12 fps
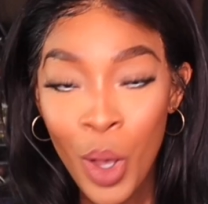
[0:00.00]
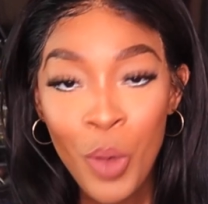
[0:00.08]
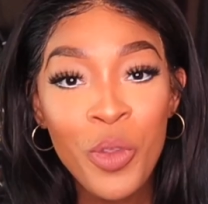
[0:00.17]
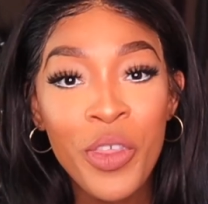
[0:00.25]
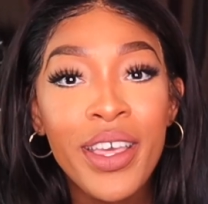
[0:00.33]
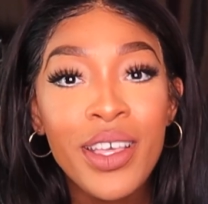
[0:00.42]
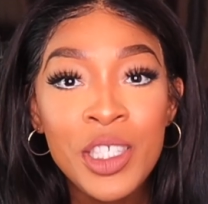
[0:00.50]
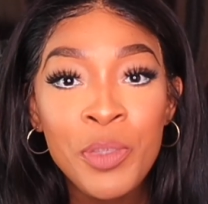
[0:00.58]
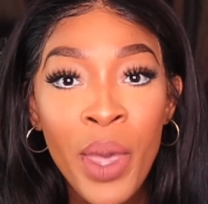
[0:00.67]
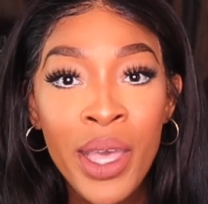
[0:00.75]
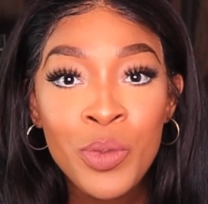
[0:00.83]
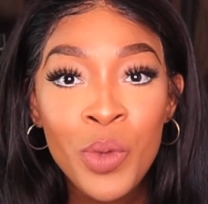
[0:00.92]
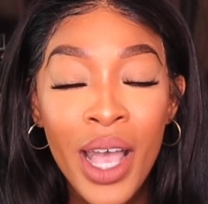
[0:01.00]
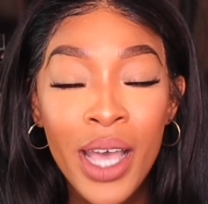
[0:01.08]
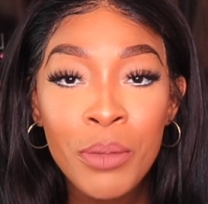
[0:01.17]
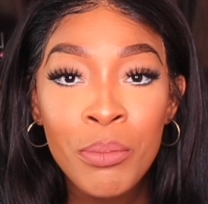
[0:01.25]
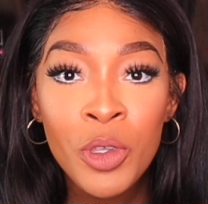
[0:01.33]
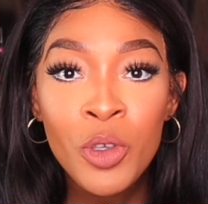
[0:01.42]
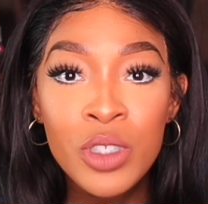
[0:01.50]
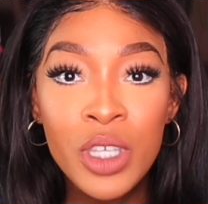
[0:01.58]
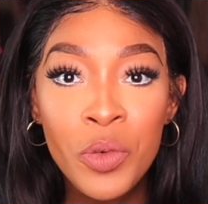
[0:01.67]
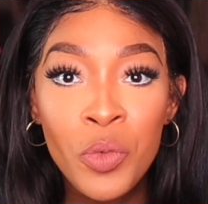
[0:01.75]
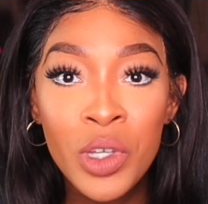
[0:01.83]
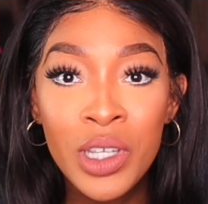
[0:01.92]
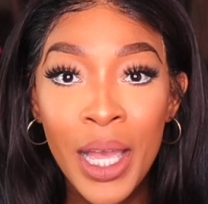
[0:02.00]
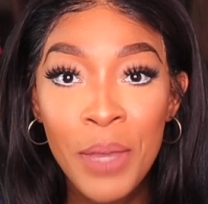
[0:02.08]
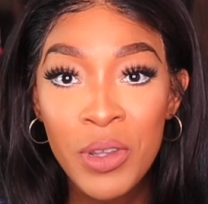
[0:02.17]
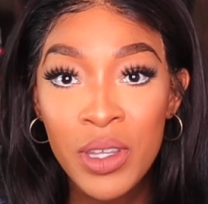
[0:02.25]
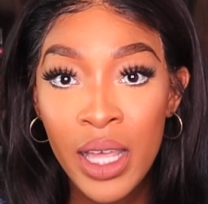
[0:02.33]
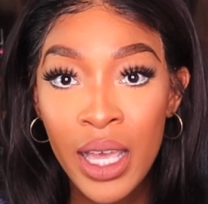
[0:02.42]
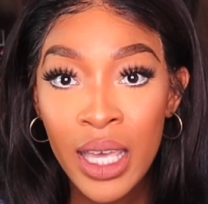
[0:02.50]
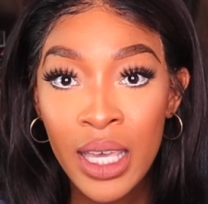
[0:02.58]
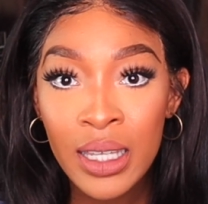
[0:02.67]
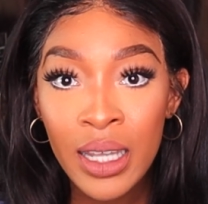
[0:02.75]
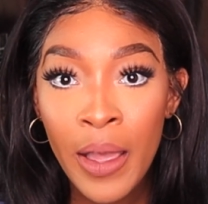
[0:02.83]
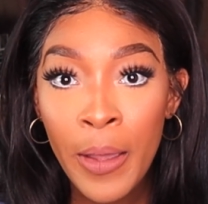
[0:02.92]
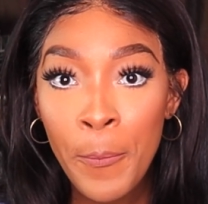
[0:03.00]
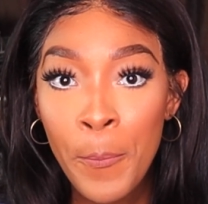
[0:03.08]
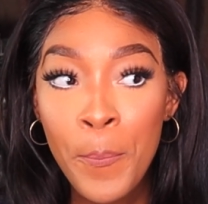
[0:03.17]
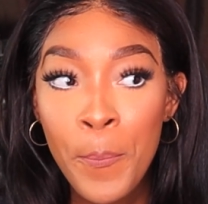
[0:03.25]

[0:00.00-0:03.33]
will they expect? What kind of music will I play? Like